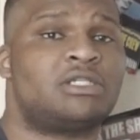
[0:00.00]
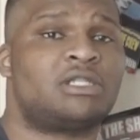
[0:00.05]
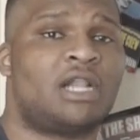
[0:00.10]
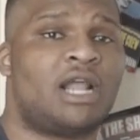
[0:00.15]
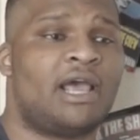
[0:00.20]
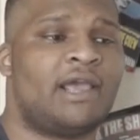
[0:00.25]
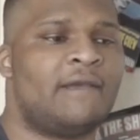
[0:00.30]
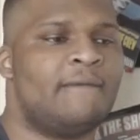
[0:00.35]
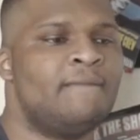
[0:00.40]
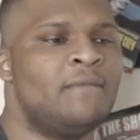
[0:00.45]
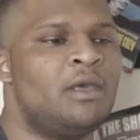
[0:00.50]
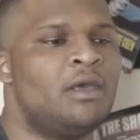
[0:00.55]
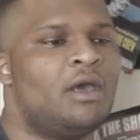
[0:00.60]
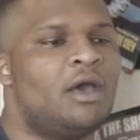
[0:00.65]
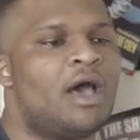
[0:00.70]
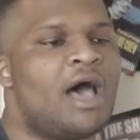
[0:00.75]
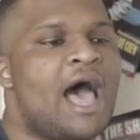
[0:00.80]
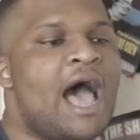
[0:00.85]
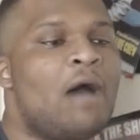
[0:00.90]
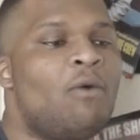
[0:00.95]
it's like,
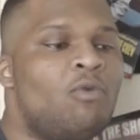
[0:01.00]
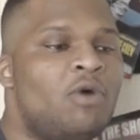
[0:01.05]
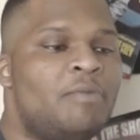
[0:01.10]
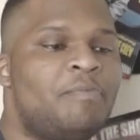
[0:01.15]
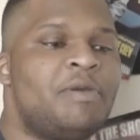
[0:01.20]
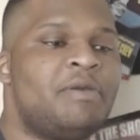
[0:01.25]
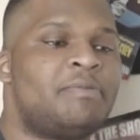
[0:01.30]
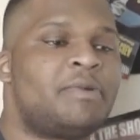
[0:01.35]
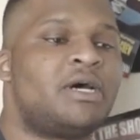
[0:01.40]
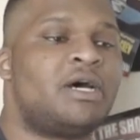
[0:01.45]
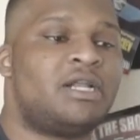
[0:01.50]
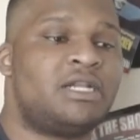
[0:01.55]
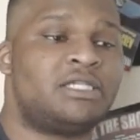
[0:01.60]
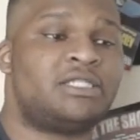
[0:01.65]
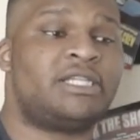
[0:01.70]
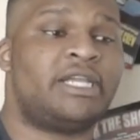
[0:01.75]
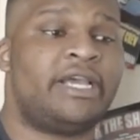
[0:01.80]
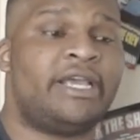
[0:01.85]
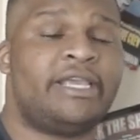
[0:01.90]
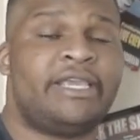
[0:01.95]
I want people to
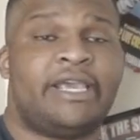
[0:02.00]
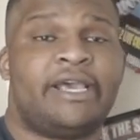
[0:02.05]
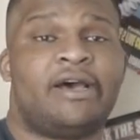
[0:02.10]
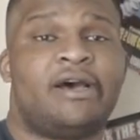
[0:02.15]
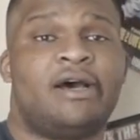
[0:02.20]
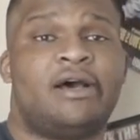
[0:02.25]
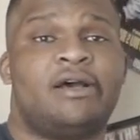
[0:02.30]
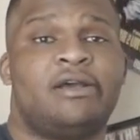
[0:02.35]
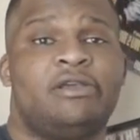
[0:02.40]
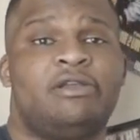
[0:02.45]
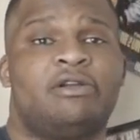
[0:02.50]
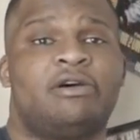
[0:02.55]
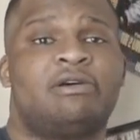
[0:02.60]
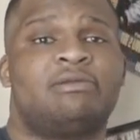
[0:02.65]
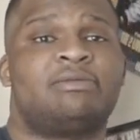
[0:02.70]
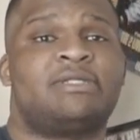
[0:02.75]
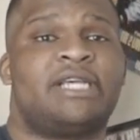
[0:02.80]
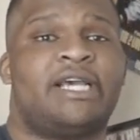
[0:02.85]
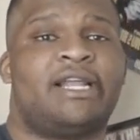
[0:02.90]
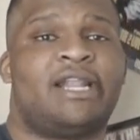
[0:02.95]
understand, yeah, you know
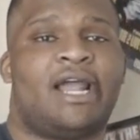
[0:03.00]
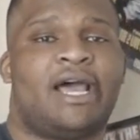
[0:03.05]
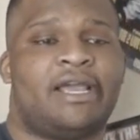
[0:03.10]
what I'm saying?